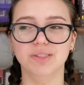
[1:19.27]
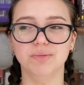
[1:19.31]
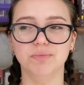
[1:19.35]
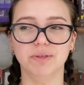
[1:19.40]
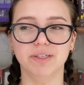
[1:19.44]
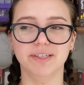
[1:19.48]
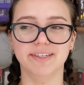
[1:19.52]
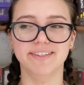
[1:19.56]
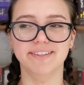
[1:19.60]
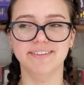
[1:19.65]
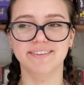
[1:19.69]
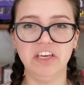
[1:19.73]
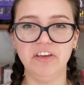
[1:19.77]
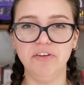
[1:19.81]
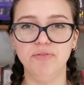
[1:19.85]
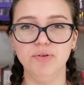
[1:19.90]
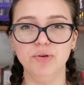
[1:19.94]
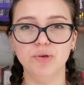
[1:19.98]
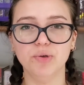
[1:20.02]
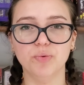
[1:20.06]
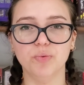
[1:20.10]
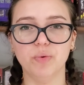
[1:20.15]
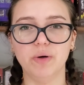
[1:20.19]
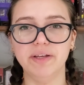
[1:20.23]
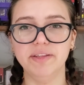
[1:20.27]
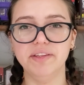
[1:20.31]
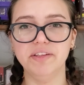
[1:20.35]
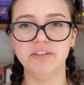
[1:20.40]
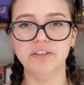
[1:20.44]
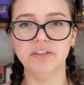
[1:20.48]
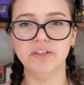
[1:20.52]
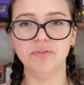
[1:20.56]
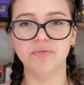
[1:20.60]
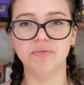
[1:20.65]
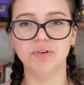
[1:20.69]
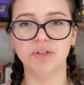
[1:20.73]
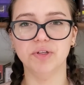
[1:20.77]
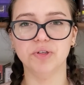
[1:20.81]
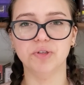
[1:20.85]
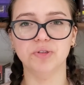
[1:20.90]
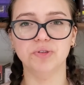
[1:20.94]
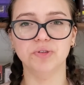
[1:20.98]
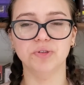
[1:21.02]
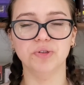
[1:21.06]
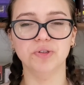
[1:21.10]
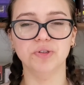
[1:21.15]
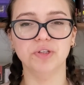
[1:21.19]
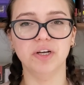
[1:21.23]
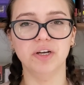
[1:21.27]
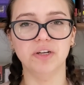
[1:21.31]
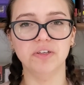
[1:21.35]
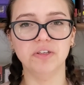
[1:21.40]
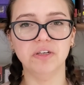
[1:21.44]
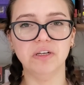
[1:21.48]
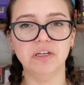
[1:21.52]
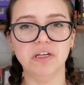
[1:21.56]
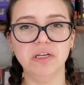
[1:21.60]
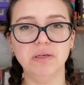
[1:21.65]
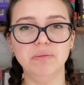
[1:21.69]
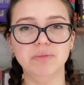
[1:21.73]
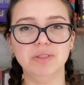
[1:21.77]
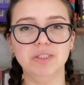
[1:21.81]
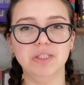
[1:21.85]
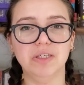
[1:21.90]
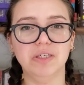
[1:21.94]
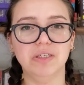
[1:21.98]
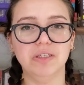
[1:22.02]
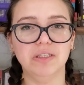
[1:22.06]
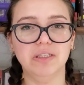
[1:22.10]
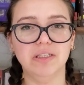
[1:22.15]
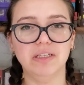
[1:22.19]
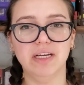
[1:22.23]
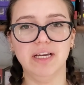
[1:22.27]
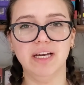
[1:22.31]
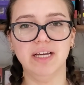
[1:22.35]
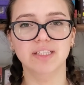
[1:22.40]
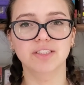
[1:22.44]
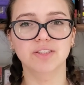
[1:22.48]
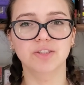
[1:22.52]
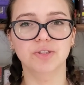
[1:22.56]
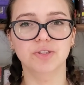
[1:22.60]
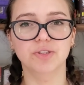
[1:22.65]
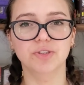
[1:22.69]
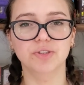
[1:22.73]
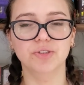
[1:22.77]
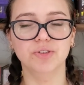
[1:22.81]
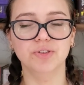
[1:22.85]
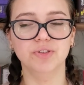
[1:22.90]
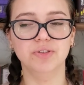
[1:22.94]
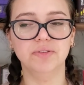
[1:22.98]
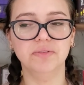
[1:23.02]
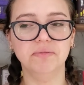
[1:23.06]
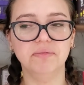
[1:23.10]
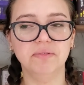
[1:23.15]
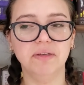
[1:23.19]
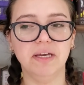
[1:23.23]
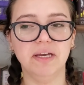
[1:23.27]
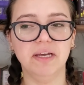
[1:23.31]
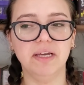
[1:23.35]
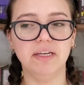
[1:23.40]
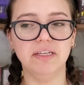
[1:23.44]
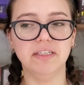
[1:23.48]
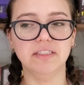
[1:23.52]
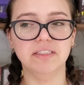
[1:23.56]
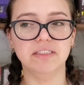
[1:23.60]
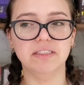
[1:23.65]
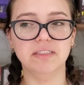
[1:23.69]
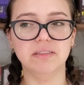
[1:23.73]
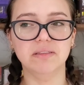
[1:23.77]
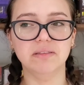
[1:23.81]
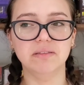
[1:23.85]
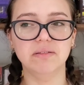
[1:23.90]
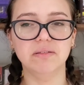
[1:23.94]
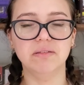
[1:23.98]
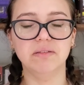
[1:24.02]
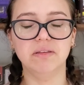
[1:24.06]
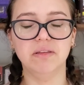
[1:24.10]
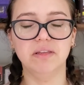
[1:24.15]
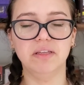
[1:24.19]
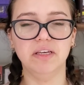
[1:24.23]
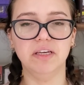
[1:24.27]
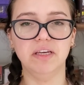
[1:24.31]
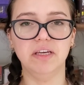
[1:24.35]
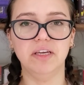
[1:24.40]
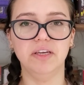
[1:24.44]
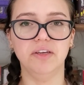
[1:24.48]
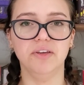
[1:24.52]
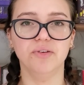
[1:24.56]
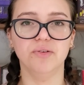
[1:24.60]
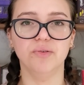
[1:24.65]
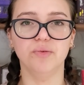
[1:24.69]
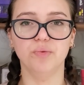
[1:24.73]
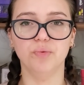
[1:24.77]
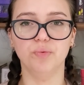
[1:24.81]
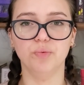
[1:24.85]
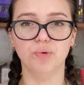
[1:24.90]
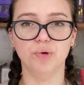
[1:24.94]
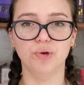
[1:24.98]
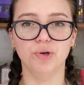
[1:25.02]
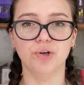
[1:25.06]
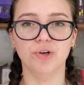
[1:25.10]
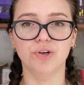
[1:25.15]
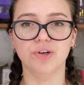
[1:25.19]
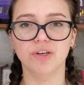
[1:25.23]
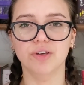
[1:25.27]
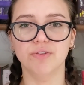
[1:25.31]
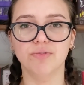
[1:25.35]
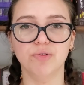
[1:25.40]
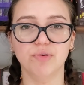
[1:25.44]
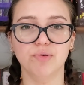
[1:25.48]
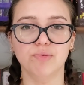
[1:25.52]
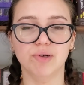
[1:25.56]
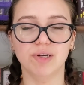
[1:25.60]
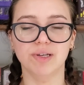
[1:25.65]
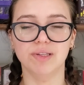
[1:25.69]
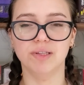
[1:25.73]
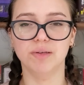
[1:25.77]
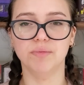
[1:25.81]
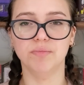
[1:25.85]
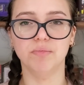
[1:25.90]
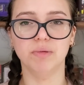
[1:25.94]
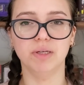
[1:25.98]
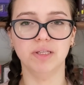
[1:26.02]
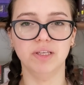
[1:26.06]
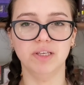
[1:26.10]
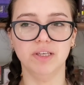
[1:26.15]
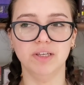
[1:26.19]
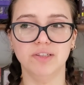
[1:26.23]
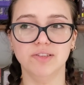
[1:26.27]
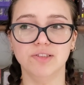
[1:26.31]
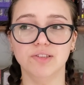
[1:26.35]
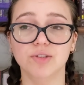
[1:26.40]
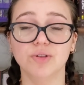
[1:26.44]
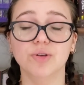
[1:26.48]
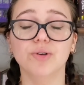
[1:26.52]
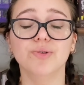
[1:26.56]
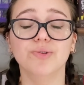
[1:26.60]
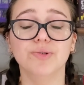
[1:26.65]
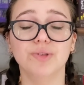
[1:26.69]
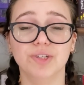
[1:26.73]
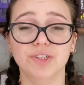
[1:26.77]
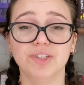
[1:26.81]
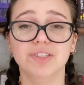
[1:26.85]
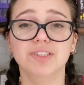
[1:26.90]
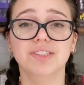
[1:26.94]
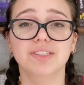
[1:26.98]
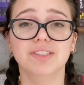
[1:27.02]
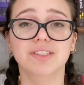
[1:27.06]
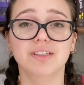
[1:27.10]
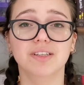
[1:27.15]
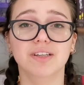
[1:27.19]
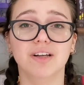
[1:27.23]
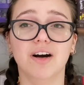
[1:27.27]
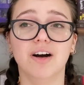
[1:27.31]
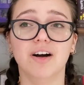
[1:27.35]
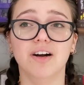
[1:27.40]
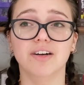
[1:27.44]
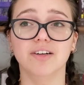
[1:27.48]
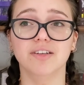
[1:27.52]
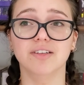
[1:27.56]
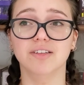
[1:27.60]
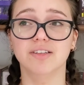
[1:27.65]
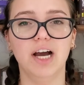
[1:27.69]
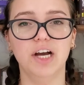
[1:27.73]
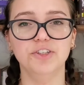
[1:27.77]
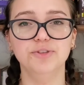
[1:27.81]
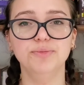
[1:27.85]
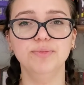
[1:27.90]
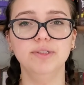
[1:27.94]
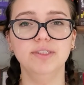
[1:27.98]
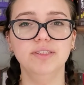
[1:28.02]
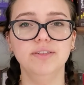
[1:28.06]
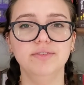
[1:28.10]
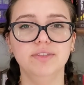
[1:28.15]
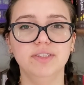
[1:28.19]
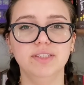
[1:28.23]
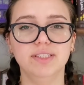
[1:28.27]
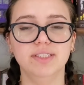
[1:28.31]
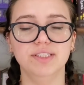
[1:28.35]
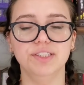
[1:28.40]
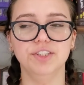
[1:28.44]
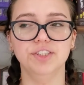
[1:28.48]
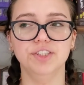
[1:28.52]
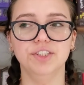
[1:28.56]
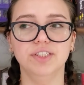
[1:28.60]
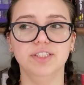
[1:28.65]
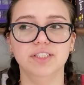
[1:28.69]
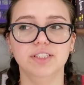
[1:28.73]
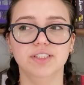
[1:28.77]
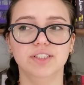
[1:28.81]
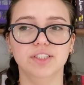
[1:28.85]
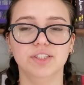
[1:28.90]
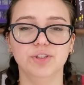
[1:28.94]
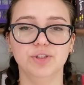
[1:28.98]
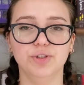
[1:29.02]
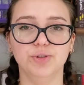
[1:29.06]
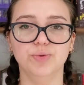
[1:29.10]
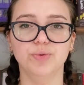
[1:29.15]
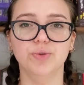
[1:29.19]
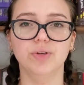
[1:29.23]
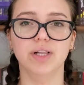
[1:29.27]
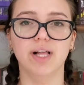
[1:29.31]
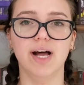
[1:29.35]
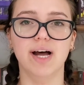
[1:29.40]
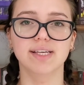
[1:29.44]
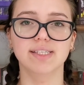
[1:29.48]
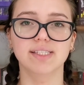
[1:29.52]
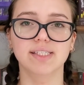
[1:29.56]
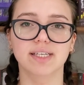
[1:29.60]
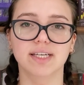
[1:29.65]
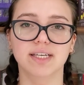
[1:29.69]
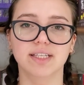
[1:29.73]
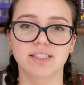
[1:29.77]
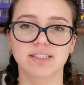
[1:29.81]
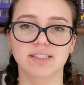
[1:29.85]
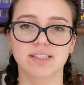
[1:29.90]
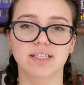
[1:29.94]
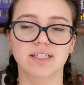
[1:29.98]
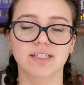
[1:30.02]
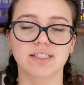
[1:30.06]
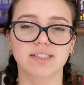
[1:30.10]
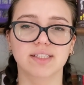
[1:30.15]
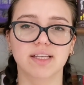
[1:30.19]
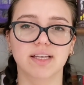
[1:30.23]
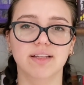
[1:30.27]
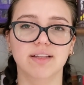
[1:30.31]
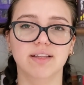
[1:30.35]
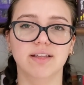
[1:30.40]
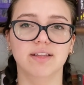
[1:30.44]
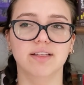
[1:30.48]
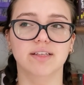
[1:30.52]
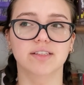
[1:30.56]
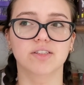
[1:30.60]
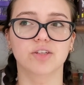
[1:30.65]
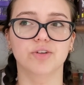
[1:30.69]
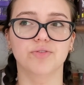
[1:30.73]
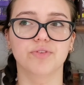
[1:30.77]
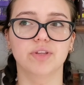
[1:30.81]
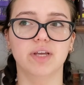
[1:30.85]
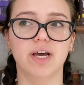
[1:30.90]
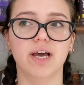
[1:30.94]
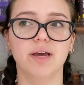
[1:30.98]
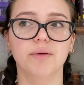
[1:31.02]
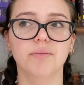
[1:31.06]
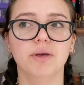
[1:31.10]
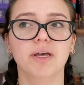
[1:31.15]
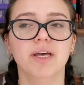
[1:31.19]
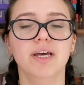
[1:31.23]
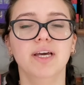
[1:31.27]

But if you're wondering whether or not Hunger Games are as good as they were if you read them many years ago, they still are. I do believe this series is a new classic and it's gonna stand the test of time.